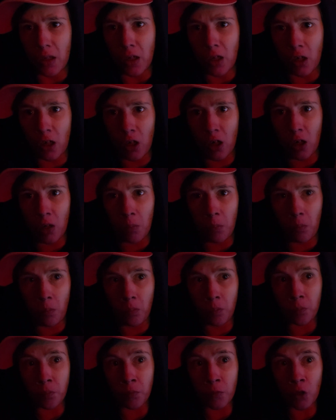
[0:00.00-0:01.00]

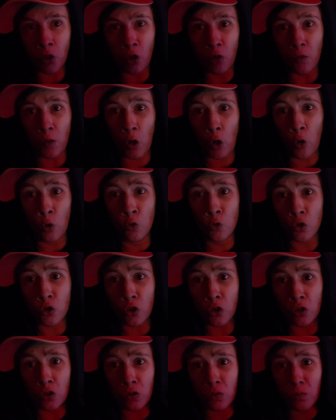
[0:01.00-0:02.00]
Um, over
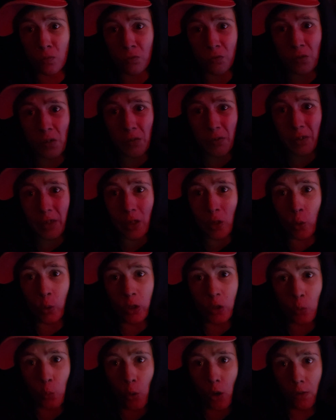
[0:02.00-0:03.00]
150
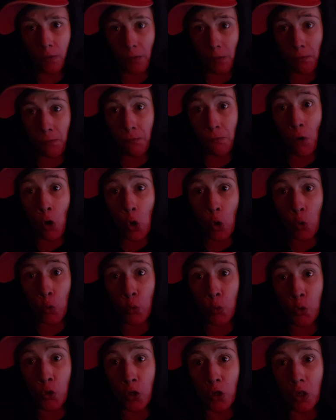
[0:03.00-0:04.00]
quid's worth of
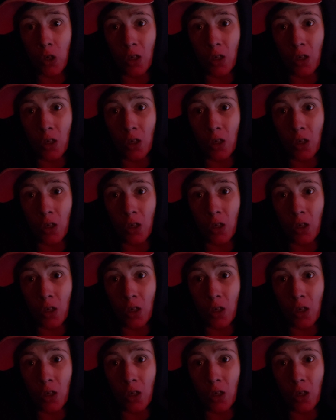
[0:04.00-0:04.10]
food,